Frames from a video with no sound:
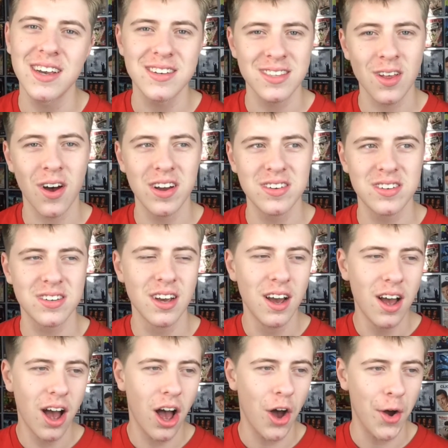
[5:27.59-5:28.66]
It's nice.
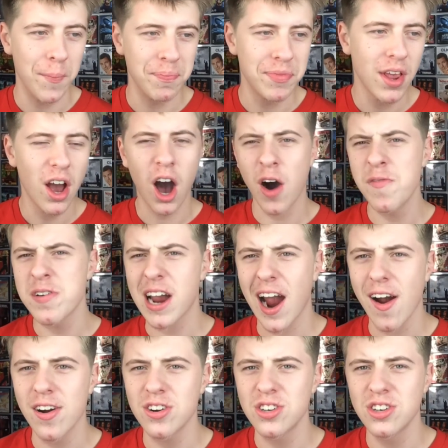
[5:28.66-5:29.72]
Other
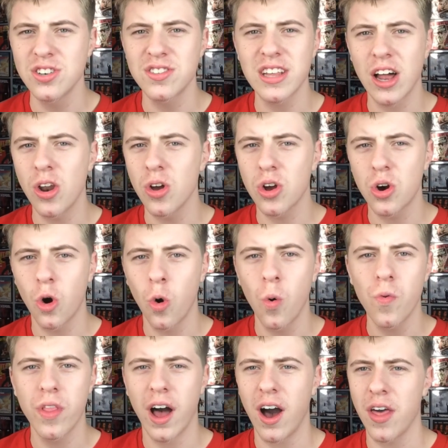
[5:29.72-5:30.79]
characters that look
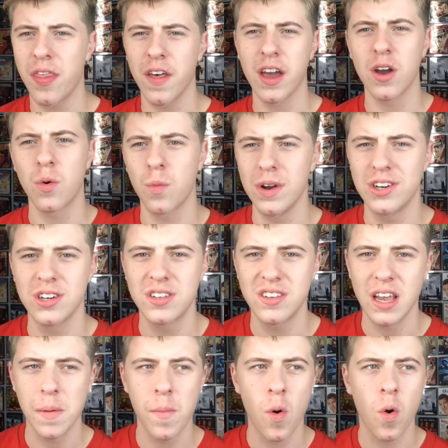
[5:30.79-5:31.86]
cool that I think we should
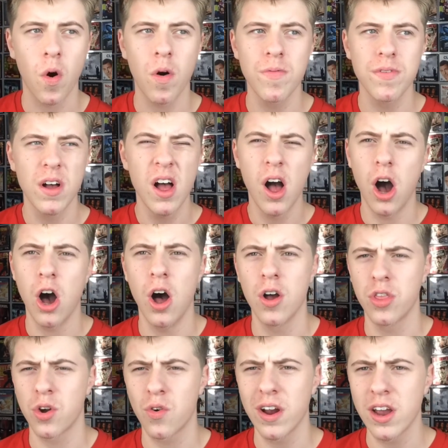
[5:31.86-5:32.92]
see more of.
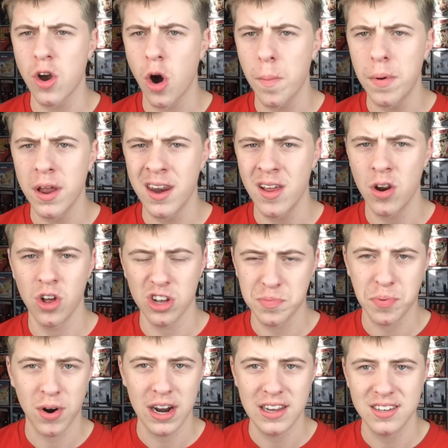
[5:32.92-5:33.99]
The Green Goblin looks
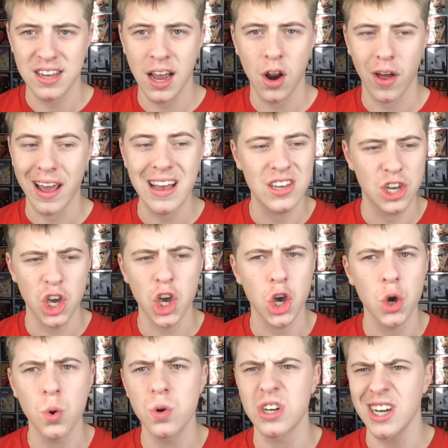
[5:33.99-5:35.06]
pretty sick. Like he's
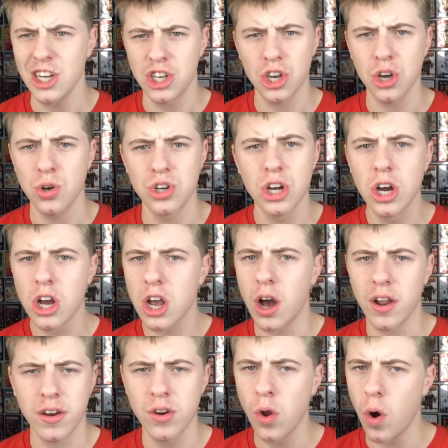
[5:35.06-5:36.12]
huge.
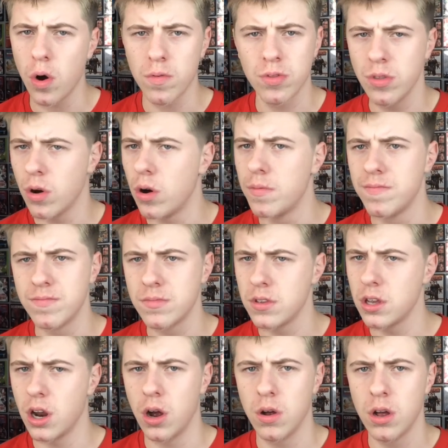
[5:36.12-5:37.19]
Not
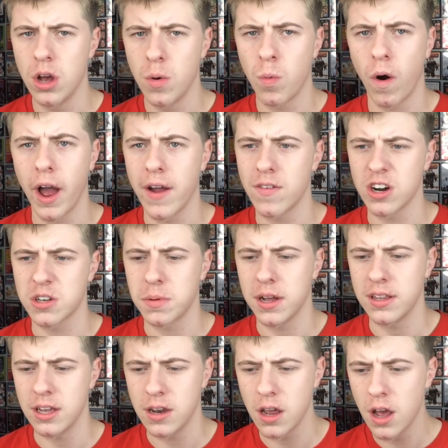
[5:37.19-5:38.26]
you know what I ever
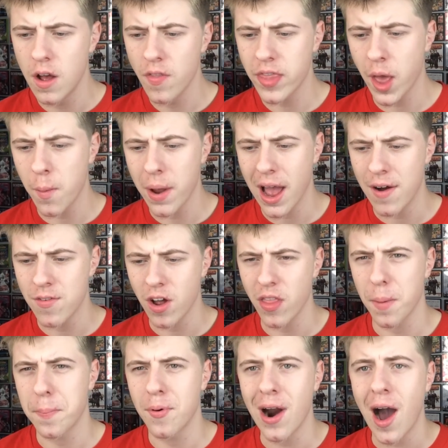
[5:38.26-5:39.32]
expected. Then we have
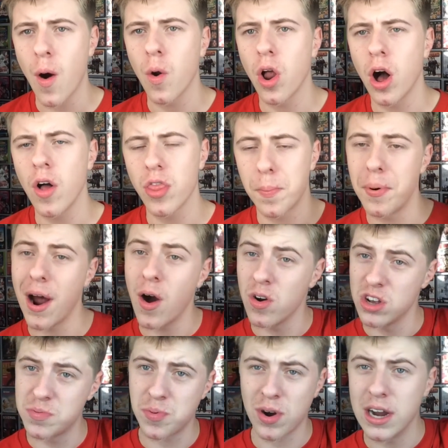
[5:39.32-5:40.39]
like the Prowler. The
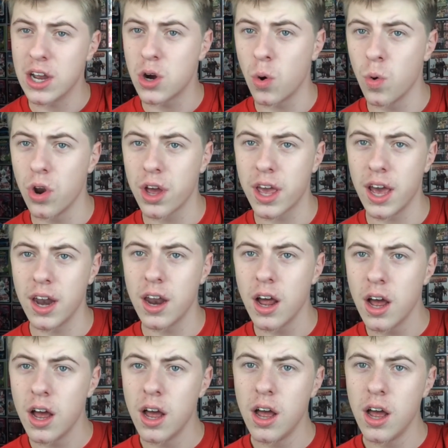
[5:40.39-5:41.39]
Prowler's pretty cool looking.